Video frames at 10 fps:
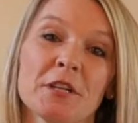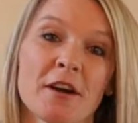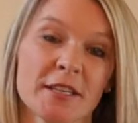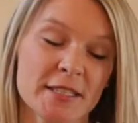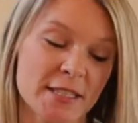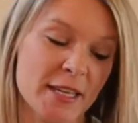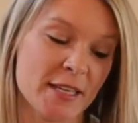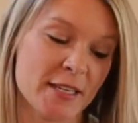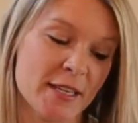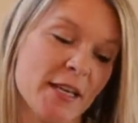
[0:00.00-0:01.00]
bananas
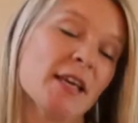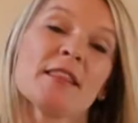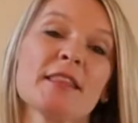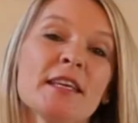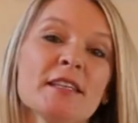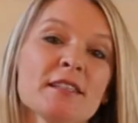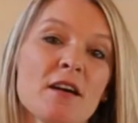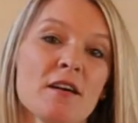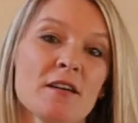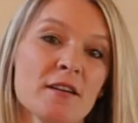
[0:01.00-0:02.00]
here. These
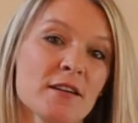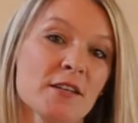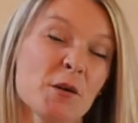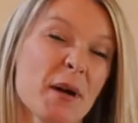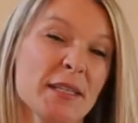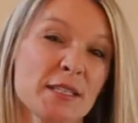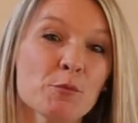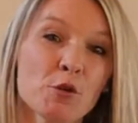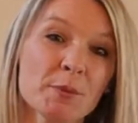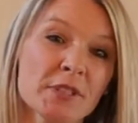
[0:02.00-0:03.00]
are quite
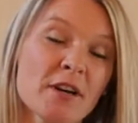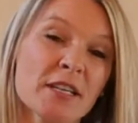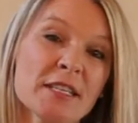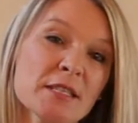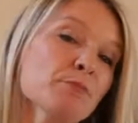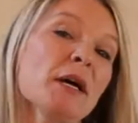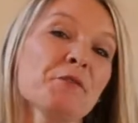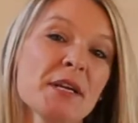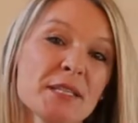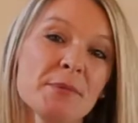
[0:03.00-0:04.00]
small bananas. My
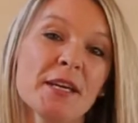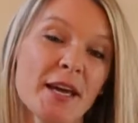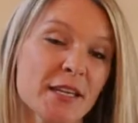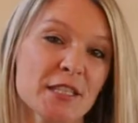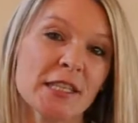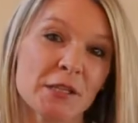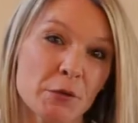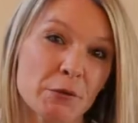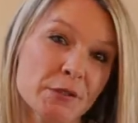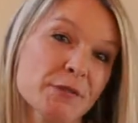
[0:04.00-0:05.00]
recipe actually
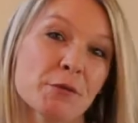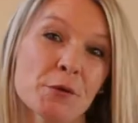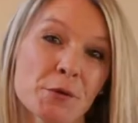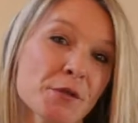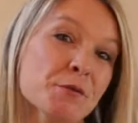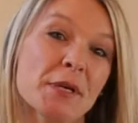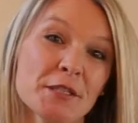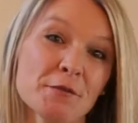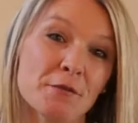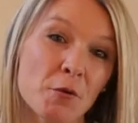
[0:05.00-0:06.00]
calls for 3
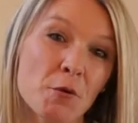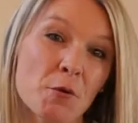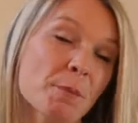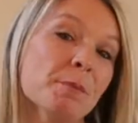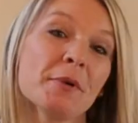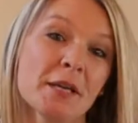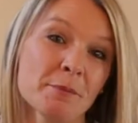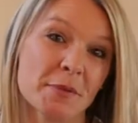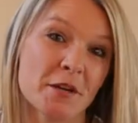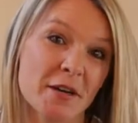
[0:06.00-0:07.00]
to 4
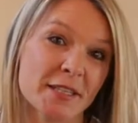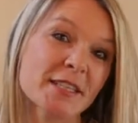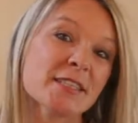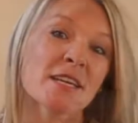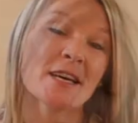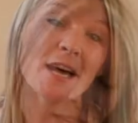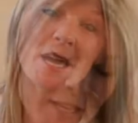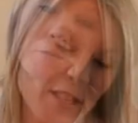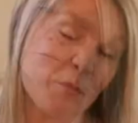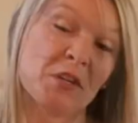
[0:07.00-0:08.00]
big bananas.
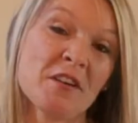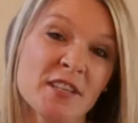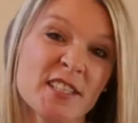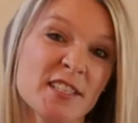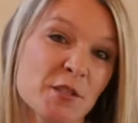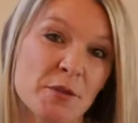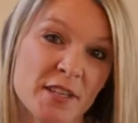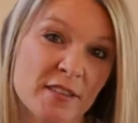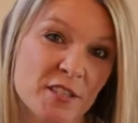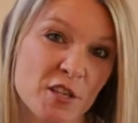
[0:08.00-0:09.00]
The bananas that were
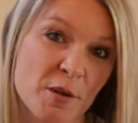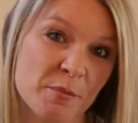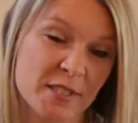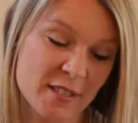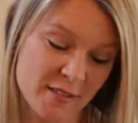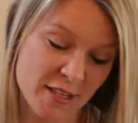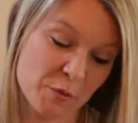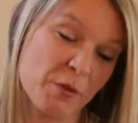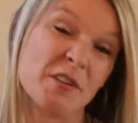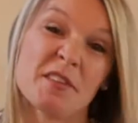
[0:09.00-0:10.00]
in the shops that
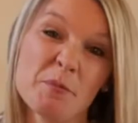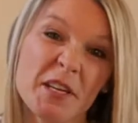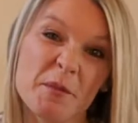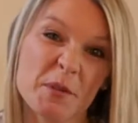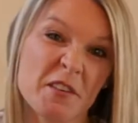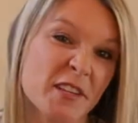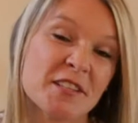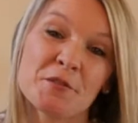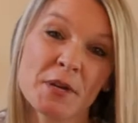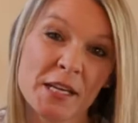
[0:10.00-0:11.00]
were the bigger
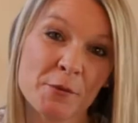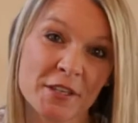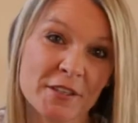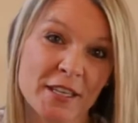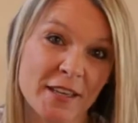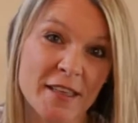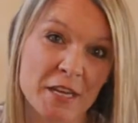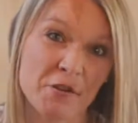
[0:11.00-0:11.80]
bananas really weren't looking that